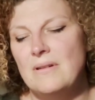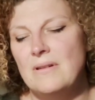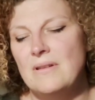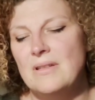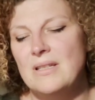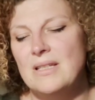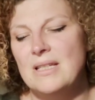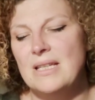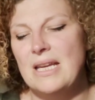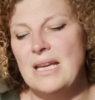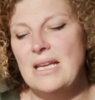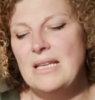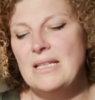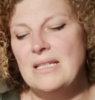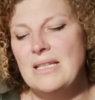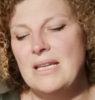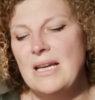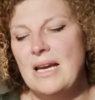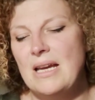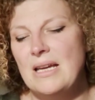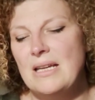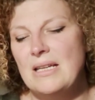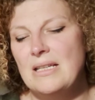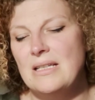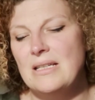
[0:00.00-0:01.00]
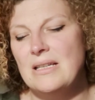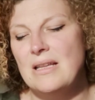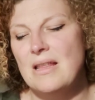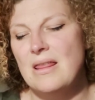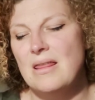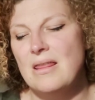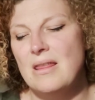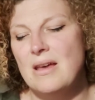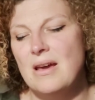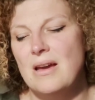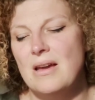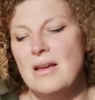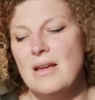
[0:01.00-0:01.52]
skin tight,
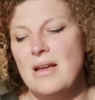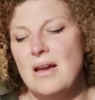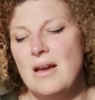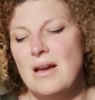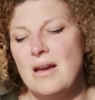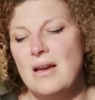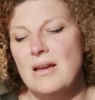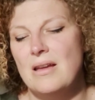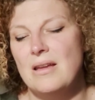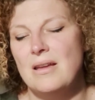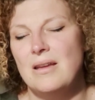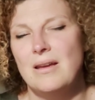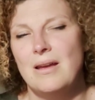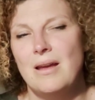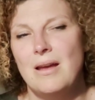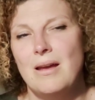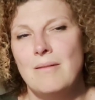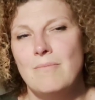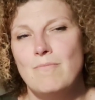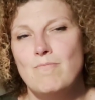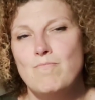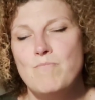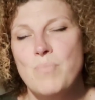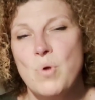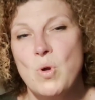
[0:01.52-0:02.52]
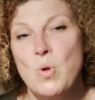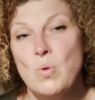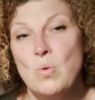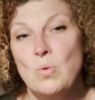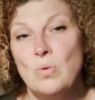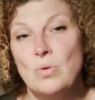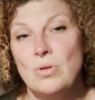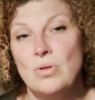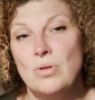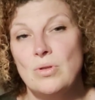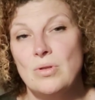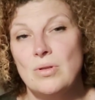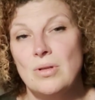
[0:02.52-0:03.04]
thigh high.
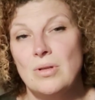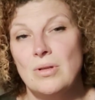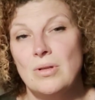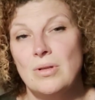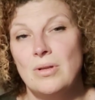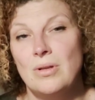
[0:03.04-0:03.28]
Boots.